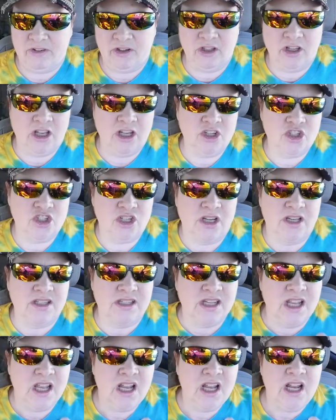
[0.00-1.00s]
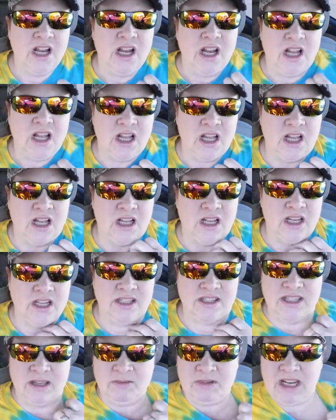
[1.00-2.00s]
for lunch because uh,
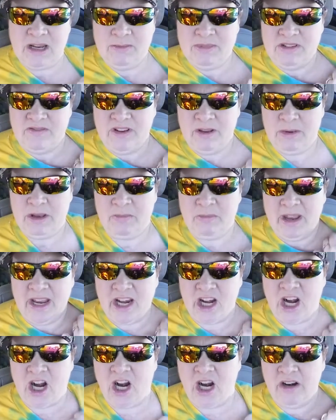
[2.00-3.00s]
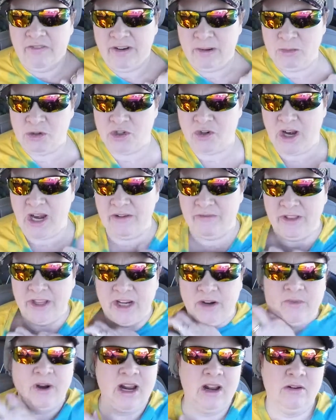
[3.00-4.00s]
and sometimes if I'm in my car, if I'm
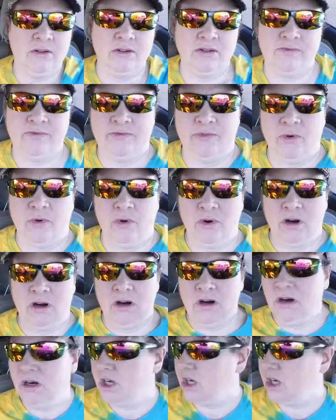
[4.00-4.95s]
traveling around for,